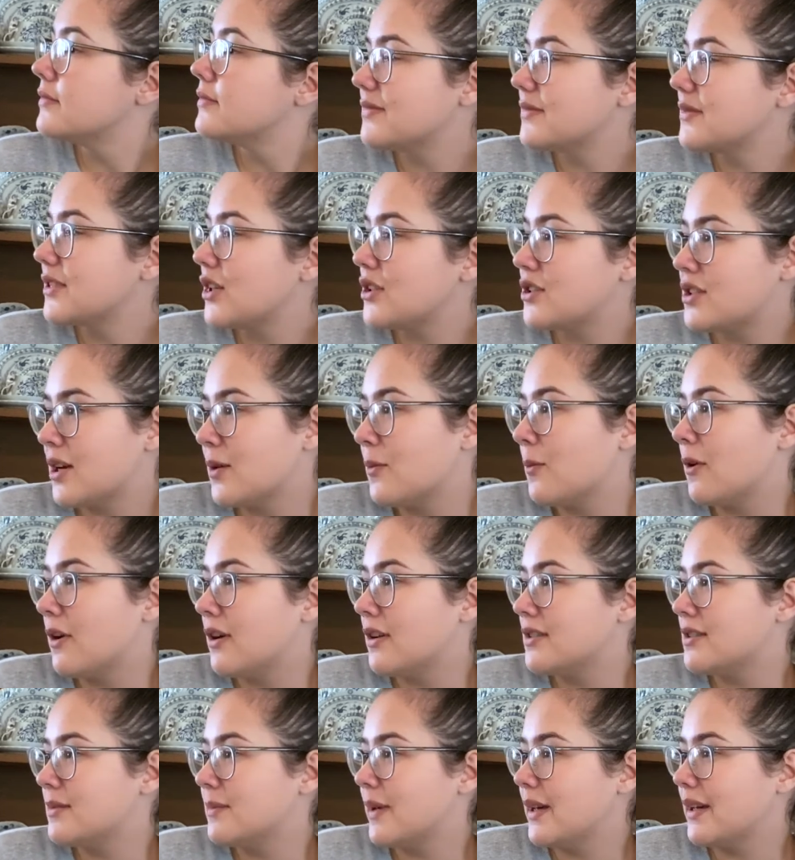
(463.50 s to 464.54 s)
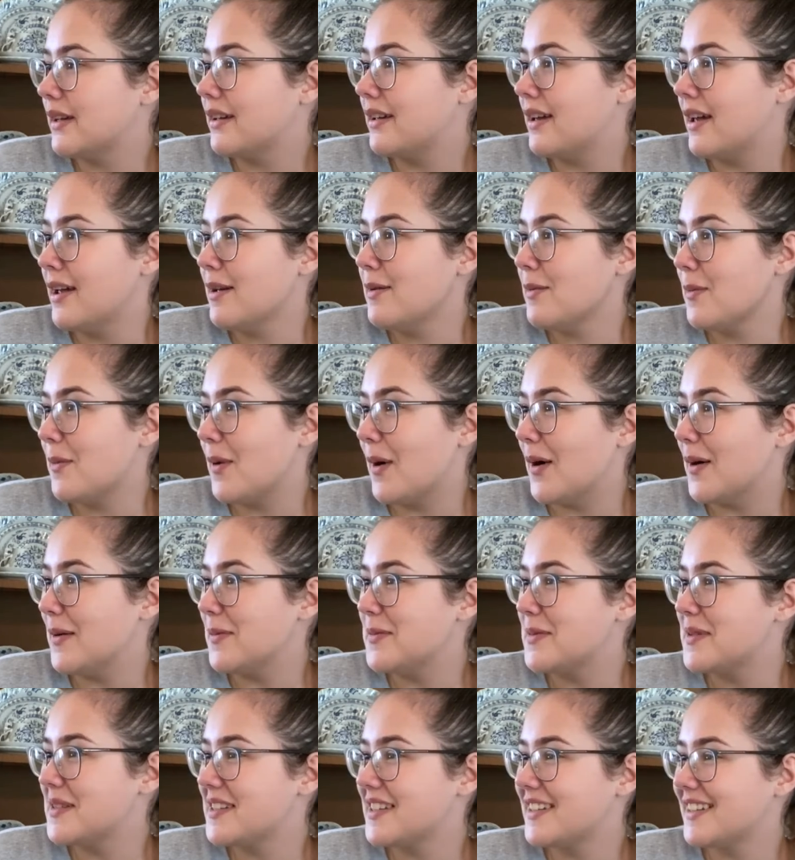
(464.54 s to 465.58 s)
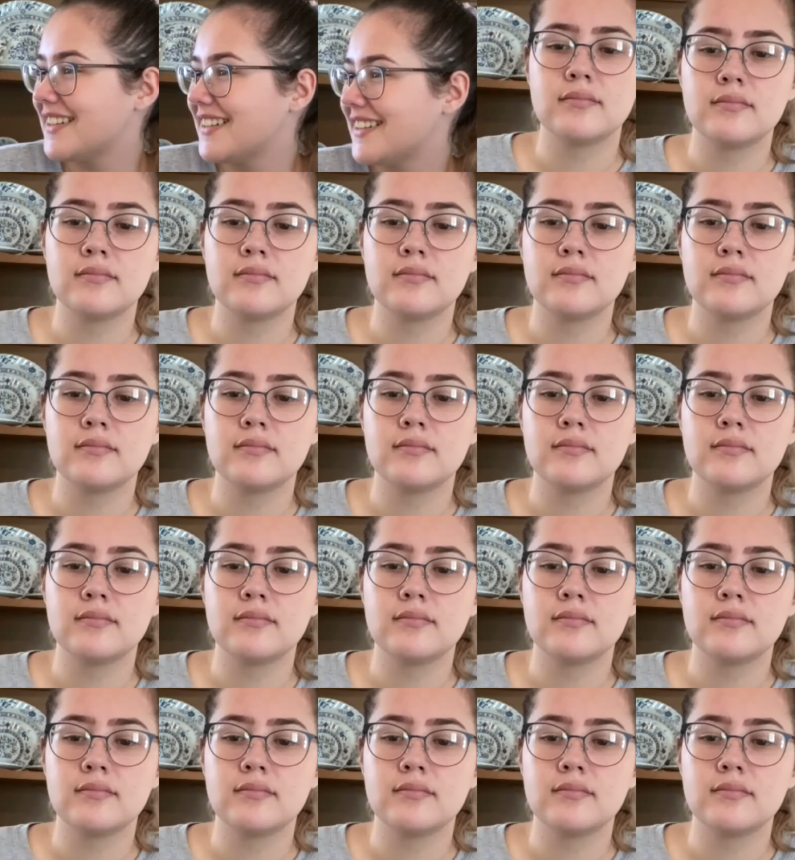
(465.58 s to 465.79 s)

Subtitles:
Because I wanted to make cake pops.